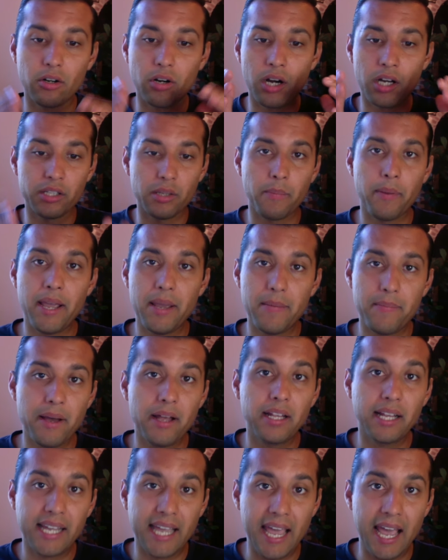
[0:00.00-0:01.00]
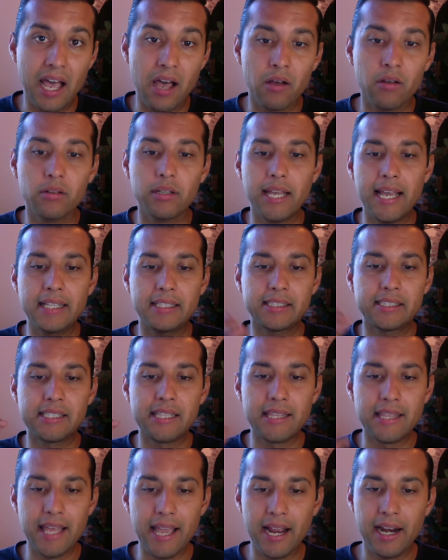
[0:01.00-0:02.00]
on the PayPal account, it's
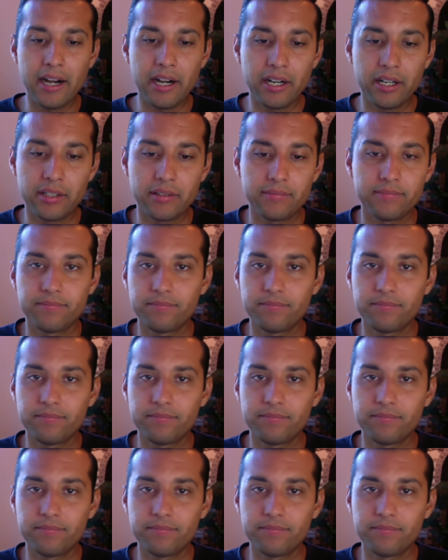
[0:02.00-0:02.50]
there